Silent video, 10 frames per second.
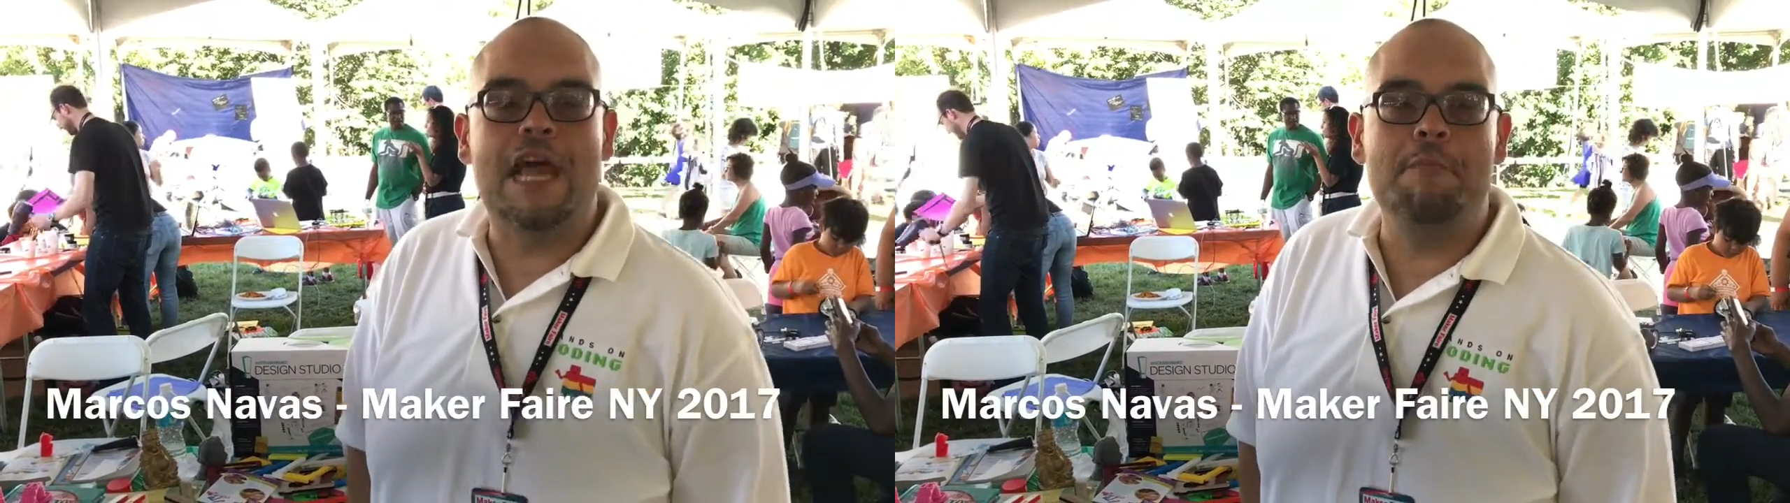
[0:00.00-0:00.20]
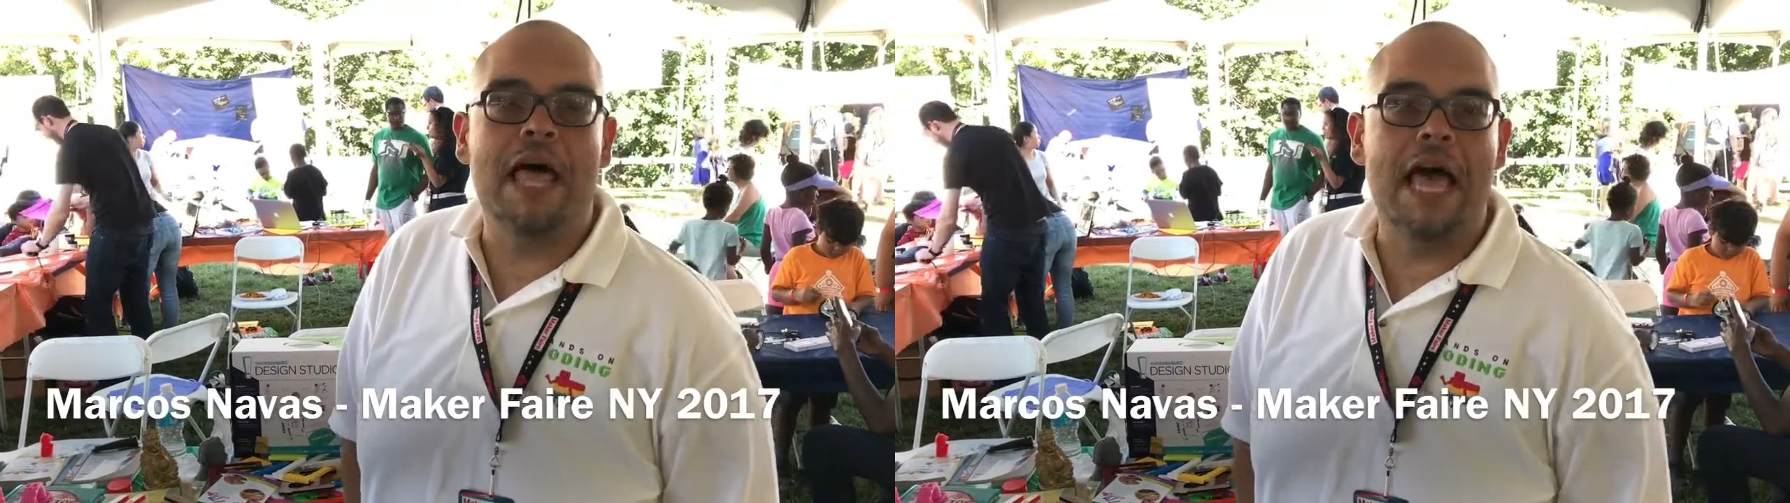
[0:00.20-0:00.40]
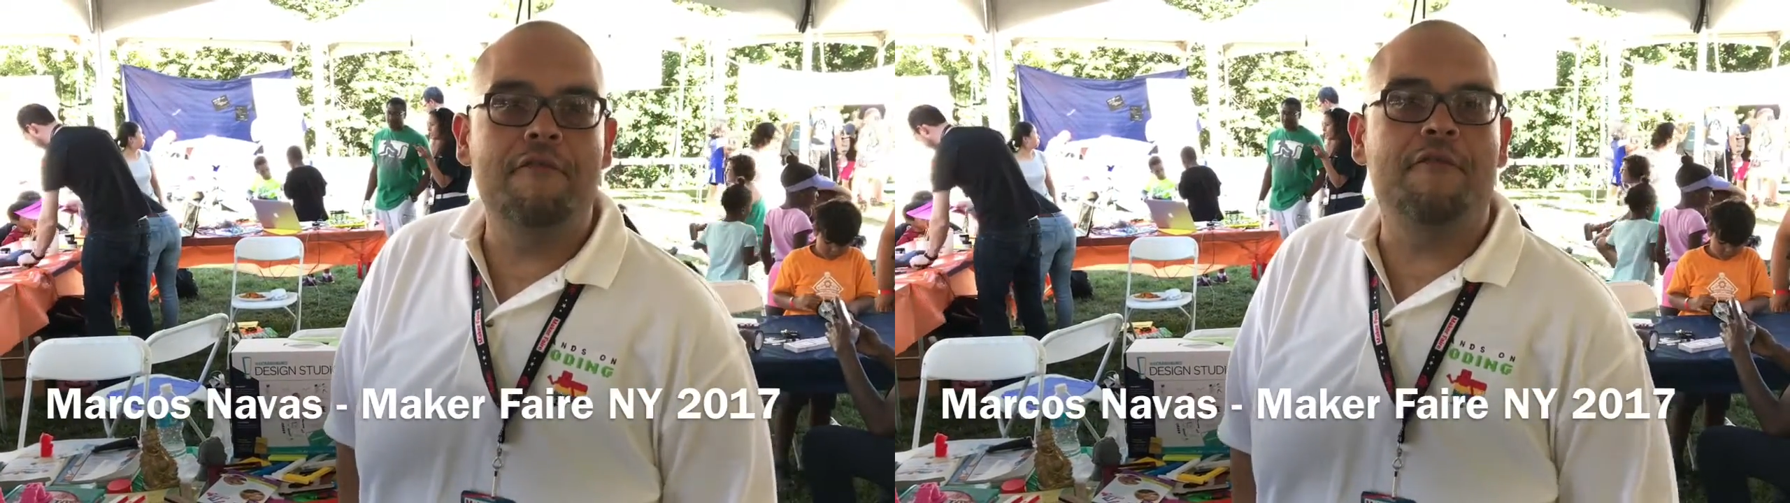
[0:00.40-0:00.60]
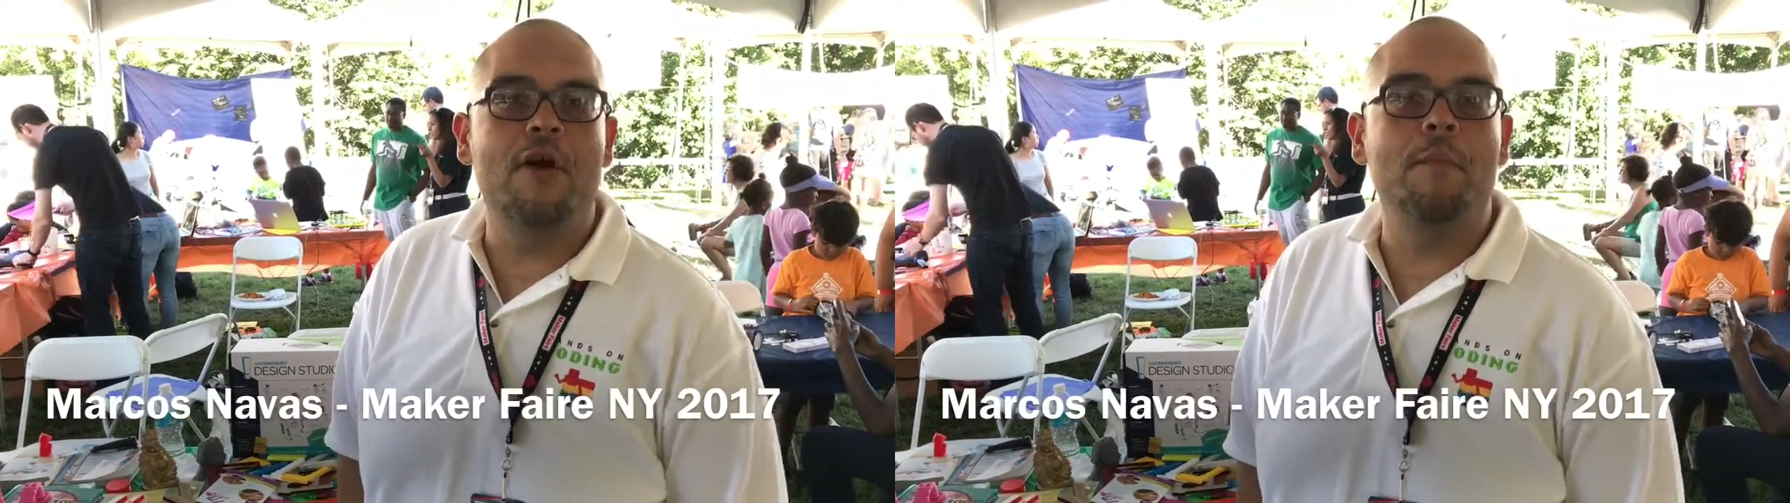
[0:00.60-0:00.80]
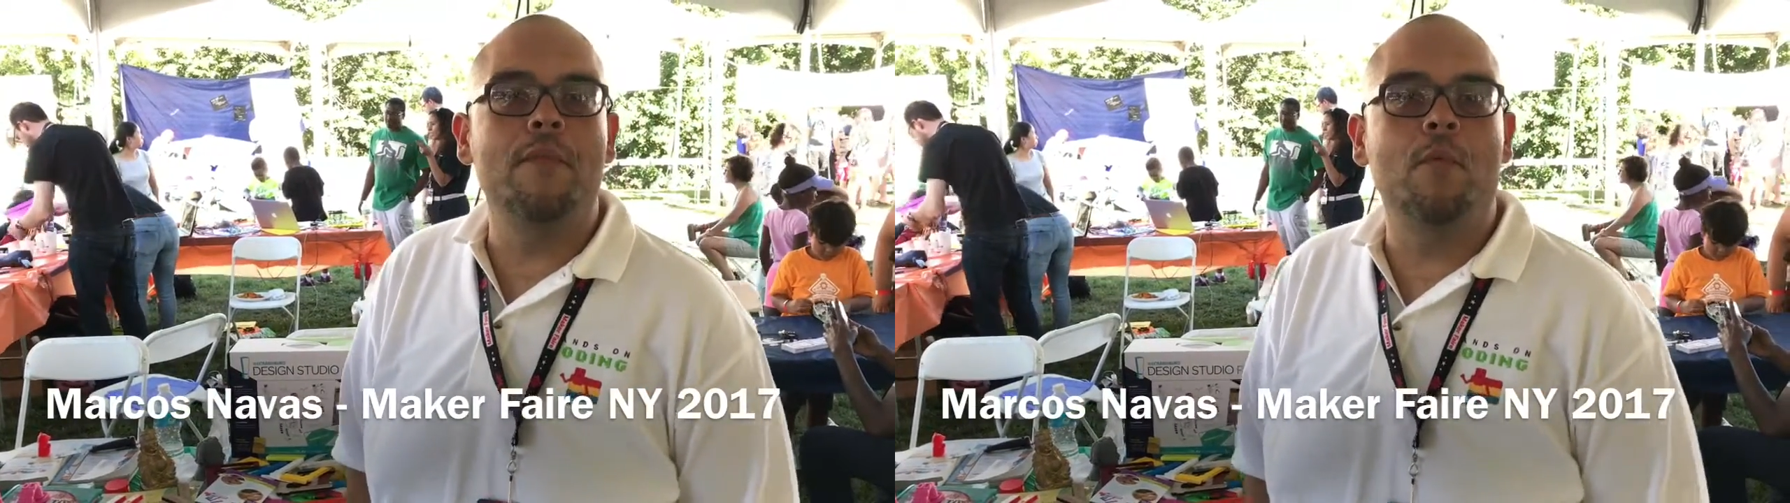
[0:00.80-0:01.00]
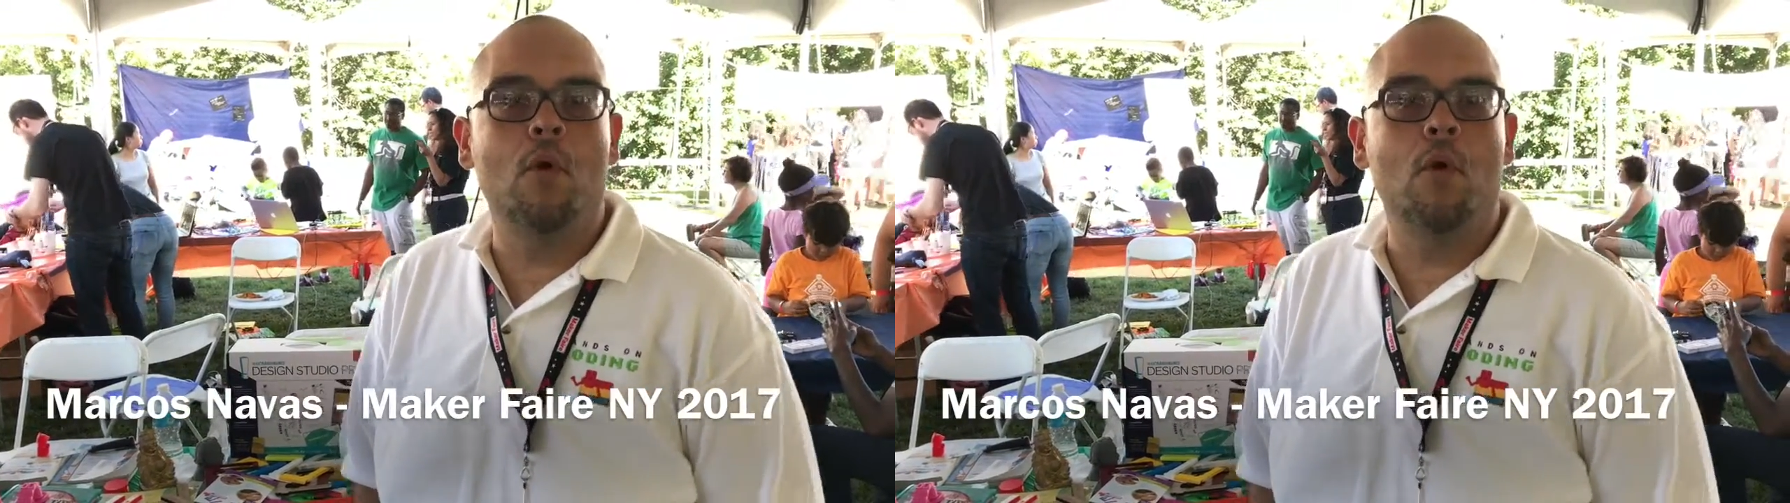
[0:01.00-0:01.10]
and I'm live from